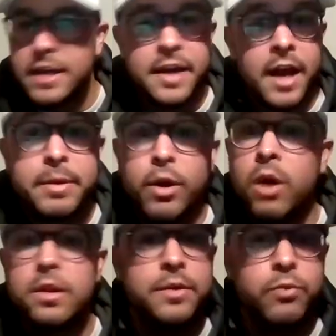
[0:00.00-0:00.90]
You got to be
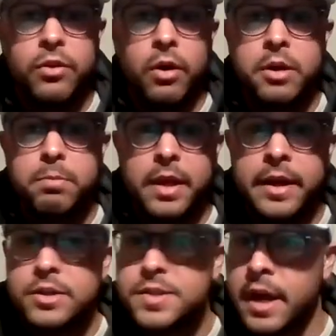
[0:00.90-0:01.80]
all in with all your
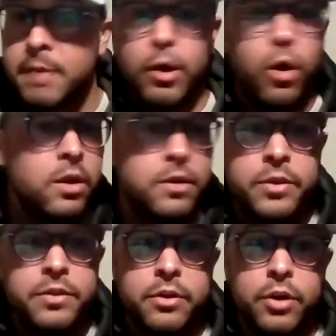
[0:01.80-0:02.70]
players. You got to be all in
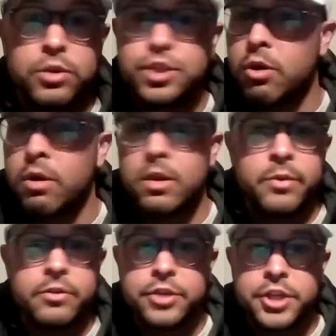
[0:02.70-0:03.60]
with your coach, all in
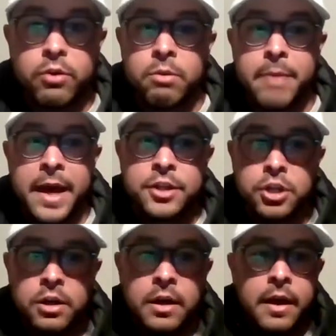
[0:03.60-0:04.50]
with your general
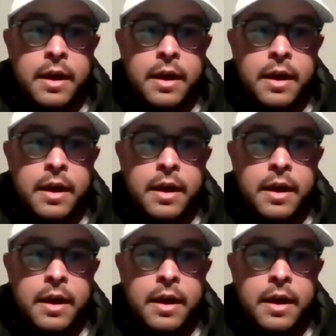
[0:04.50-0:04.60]
manager.